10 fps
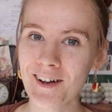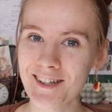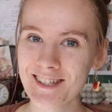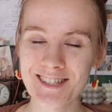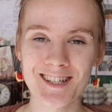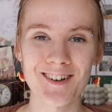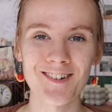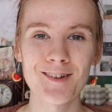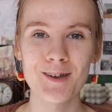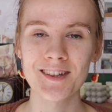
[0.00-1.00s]
causation, I
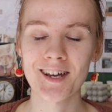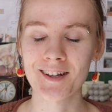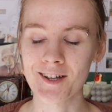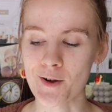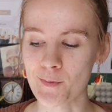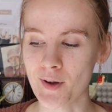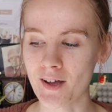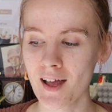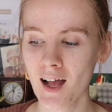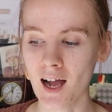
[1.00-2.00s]
want to make that clear,
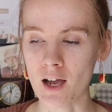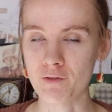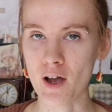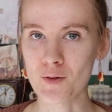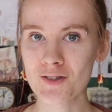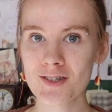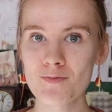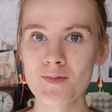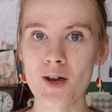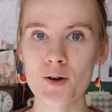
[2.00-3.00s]
but I found
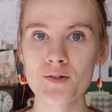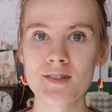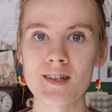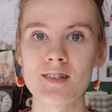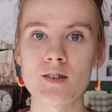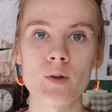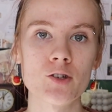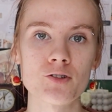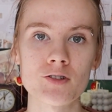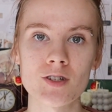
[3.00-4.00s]
some notes and some
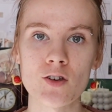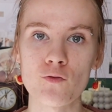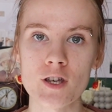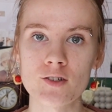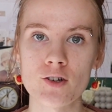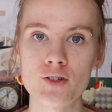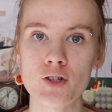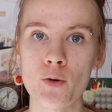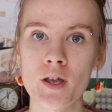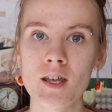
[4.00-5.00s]
interesting research
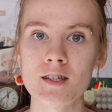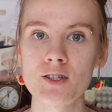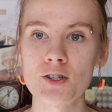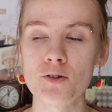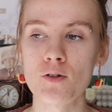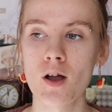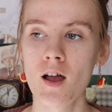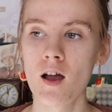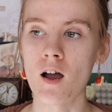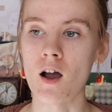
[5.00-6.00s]
going into
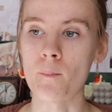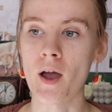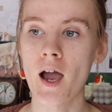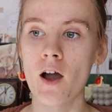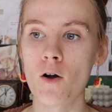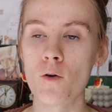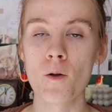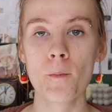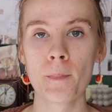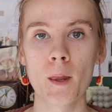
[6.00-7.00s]

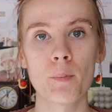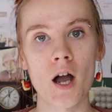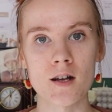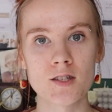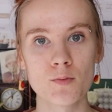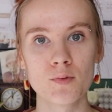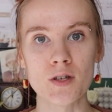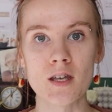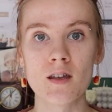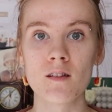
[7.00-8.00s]
how
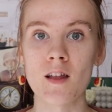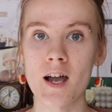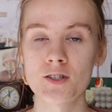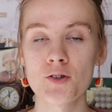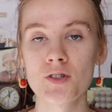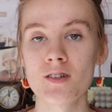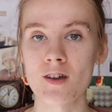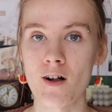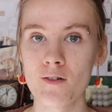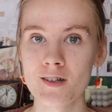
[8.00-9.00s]
possibly lactose
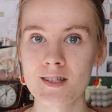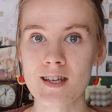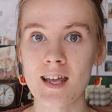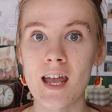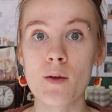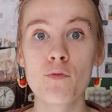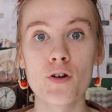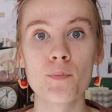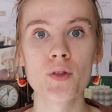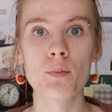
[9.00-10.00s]
intolerance came
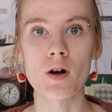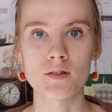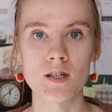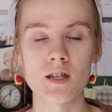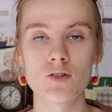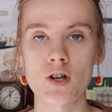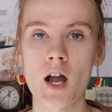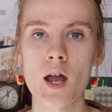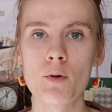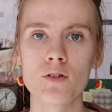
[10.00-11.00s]
from the Baltic
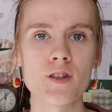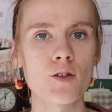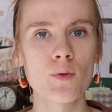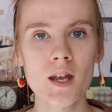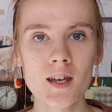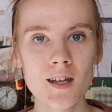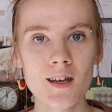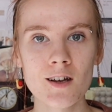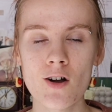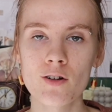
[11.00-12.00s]
tribe or
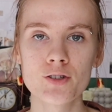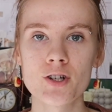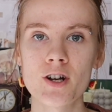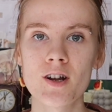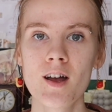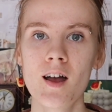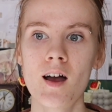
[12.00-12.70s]
Lithuania culture,